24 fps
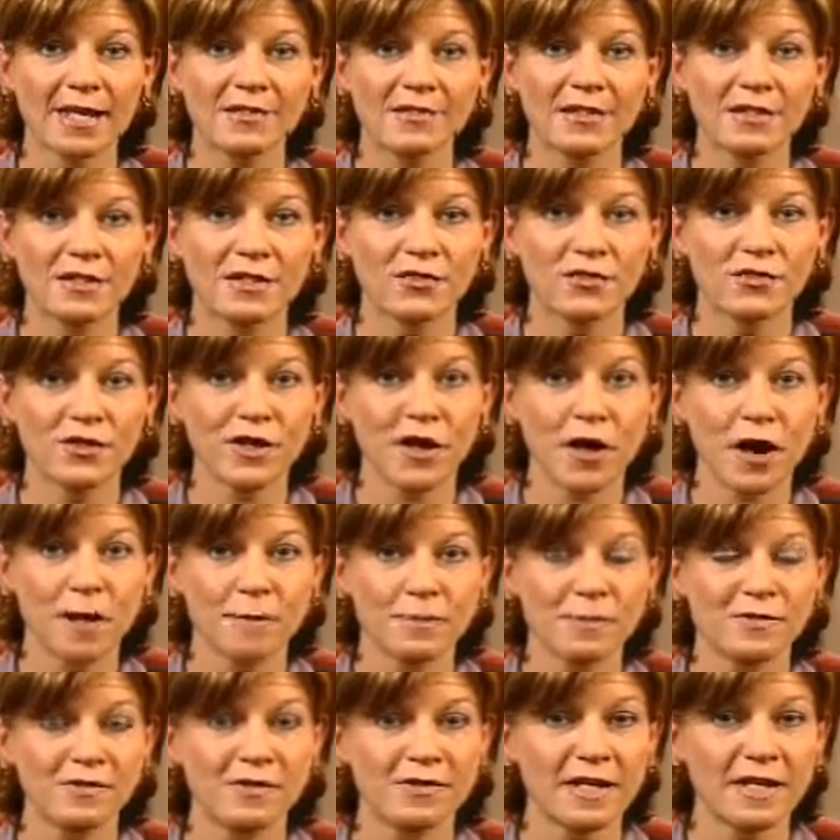as an injury
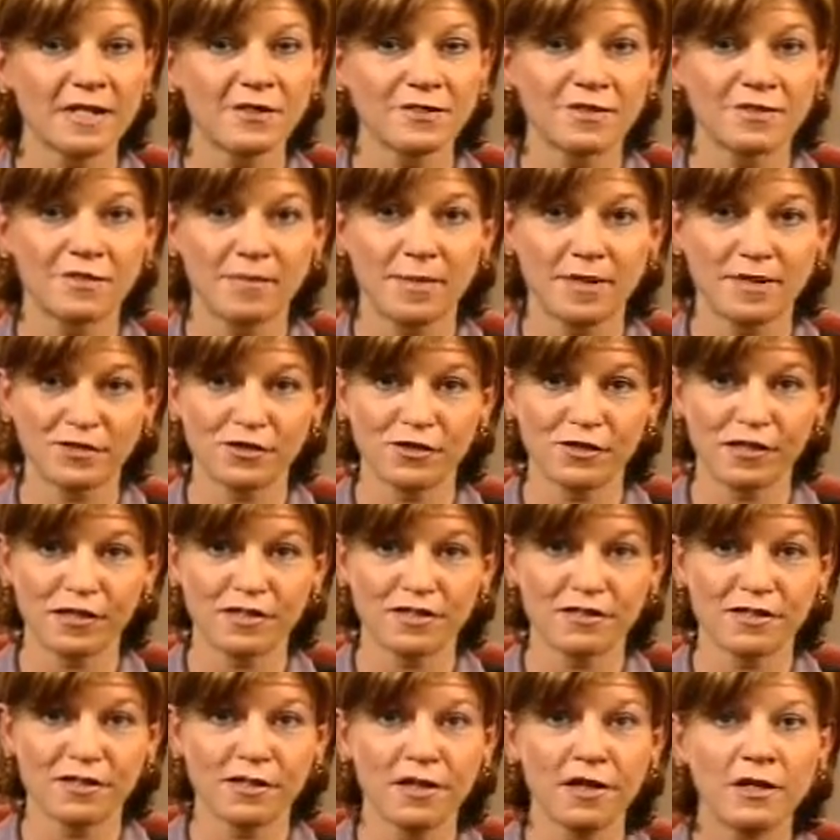compensation
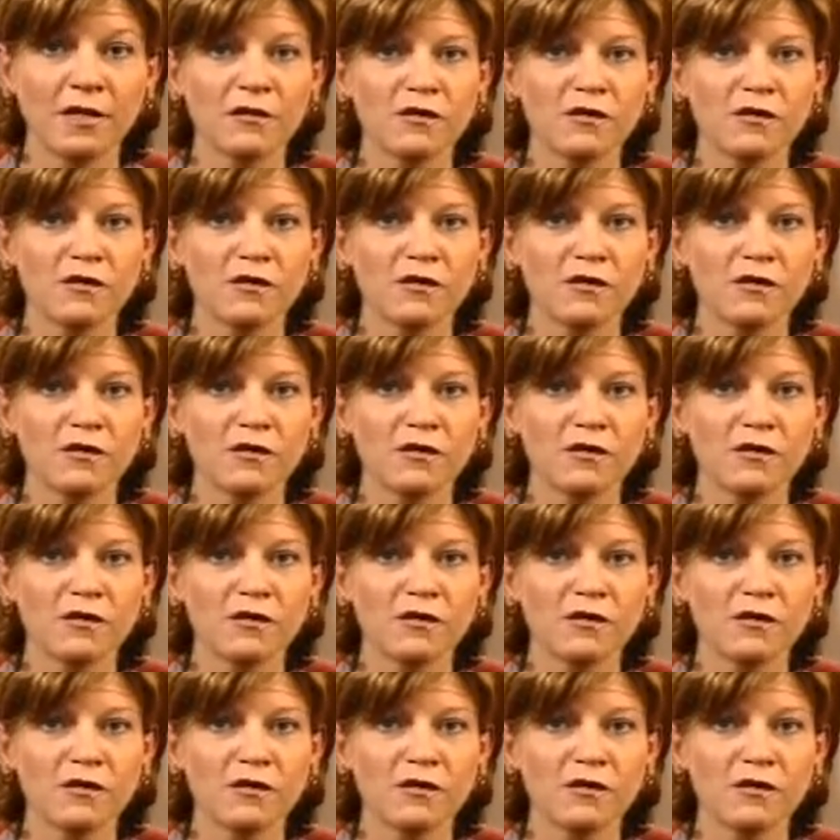specialist